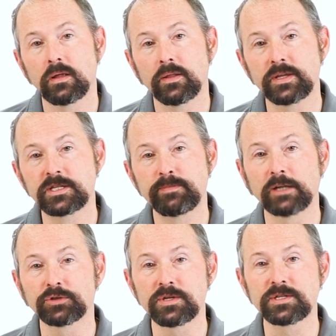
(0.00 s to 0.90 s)
This
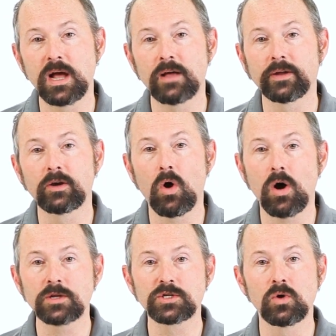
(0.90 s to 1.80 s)
special solenoid
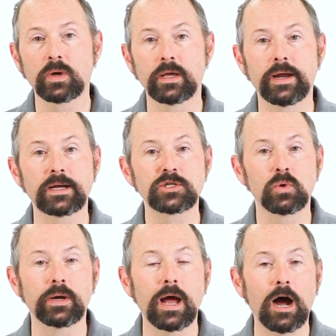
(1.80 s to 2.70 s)
also connects
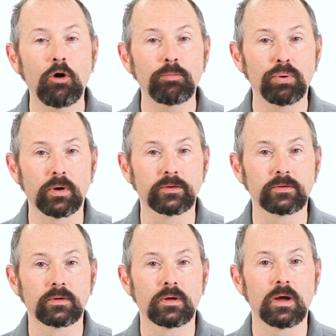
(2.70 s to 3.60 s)
to an output
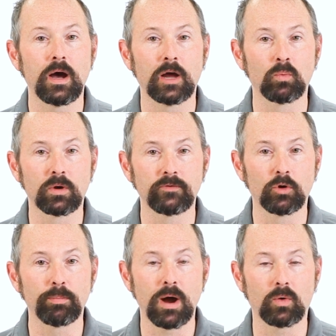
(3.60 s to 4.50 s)
on one of
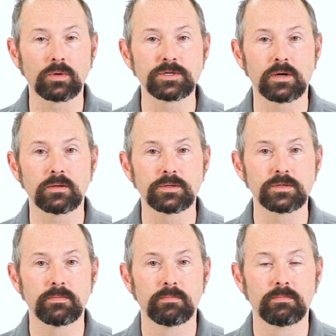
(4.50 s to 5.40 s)
your power
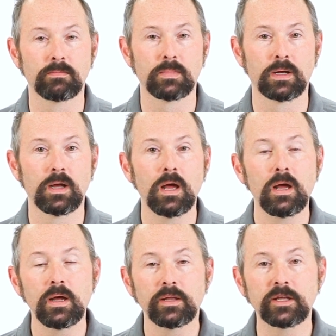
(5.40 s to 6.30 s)
cells.
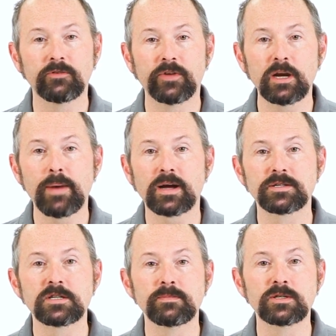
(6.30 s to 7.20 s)
The Infinitybox
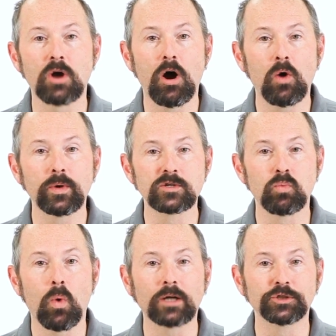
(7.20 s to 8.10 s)
system is always
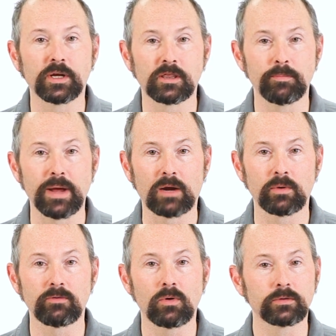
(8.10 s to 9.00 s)
watching the
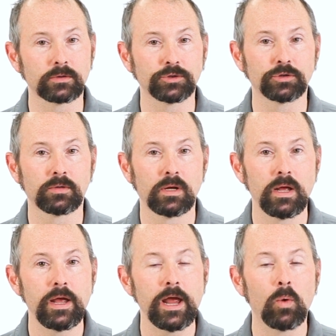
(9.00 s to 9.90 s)
battery voltage.
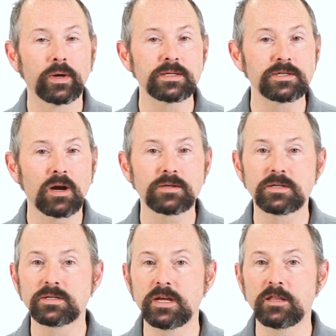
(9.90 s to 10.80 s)
And when it starts
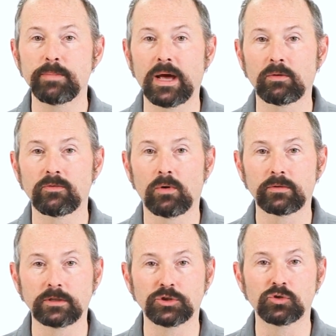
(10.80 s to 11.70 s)
to see the battery
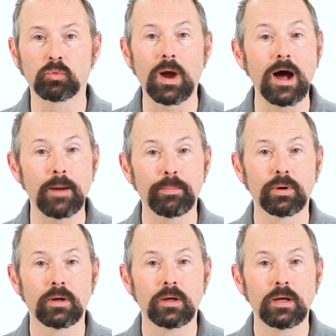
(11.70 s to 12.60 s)
voltage drop,
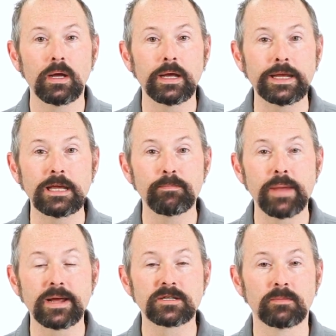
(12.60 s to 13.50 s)
it
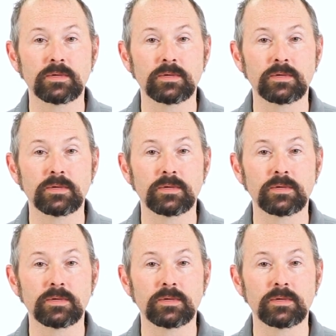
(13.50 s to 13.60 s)
makes some